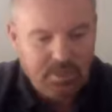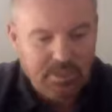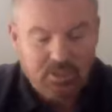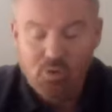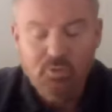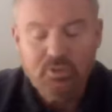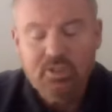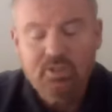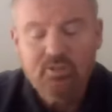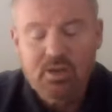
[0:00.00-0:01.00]
always
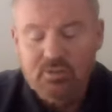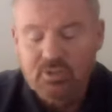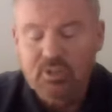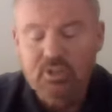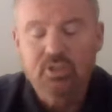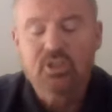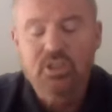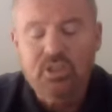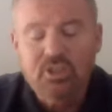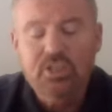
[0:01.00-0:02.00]
going to grow. It's going to
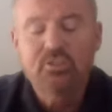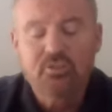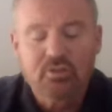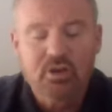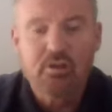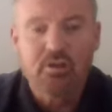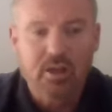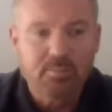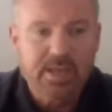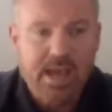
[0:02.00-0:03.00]
continue to grow, and
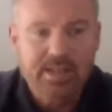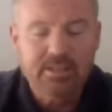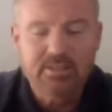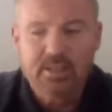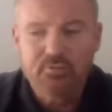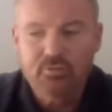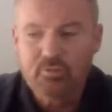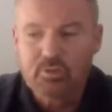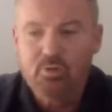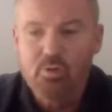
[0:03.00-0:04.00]
I'll be adding stuff
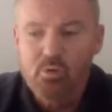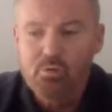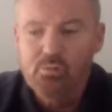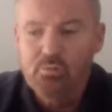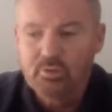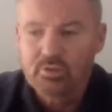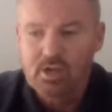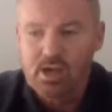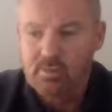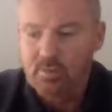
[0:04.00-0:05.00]
to it all the
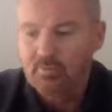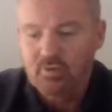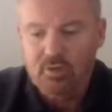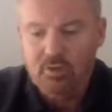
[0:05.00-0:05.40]
time. I've got